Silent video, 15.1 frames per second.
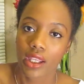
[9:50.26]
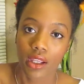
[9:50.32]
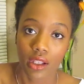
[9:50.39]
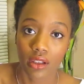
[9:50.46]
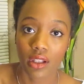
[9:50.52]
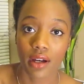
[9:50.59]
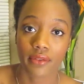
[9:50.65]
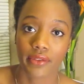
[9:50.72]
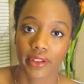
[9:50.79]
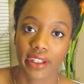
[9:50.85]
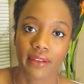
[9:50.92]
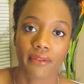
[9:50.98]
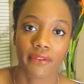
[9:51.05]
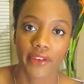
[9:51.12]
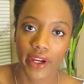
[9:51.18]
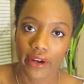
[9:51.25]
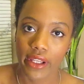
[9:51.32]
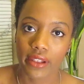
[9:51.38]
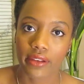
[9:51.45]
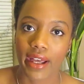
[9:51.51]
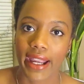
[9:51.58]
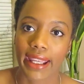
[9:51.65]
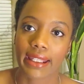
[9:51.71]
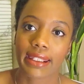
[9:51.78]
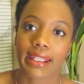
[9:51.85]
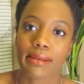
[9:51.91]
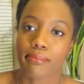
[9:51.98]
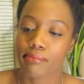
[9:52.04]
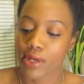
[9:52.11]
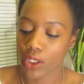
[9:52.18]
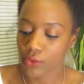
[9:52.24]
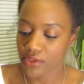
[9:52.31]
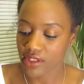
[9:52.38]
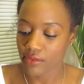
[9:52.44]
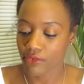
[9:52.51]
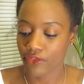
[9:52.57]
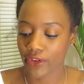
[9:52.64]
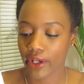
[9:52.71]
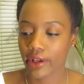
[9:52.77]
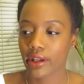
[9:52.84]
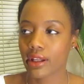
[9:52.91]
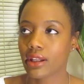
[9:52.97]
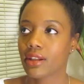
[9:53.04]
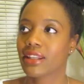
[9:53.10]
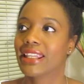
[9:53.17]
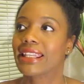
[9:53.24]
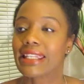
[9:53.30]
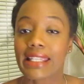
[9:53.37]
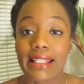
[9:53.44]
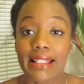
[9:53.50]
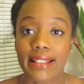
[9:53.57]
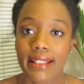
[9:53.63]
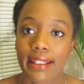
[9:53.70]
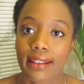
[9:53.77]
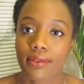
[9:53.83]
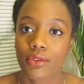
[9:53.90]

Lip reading: Lovely, very light, it melts very easy.